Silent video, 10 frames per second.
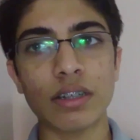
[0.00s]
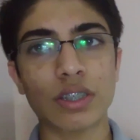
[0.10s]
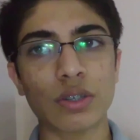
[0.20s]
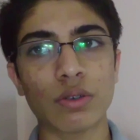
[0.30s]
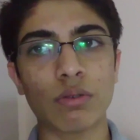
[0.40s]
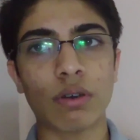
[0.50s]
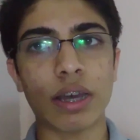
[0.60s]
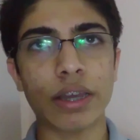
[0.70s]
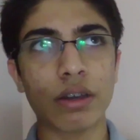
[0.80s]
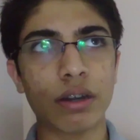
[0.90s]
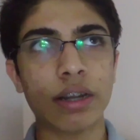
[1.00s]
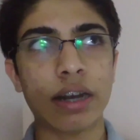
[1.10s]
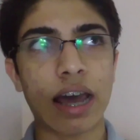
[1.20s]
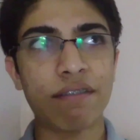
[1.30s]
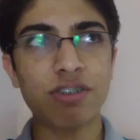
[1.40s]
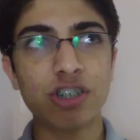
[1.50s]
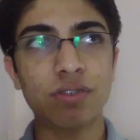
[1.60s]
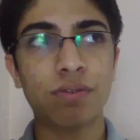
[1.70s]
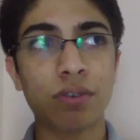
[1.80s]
So I got an average of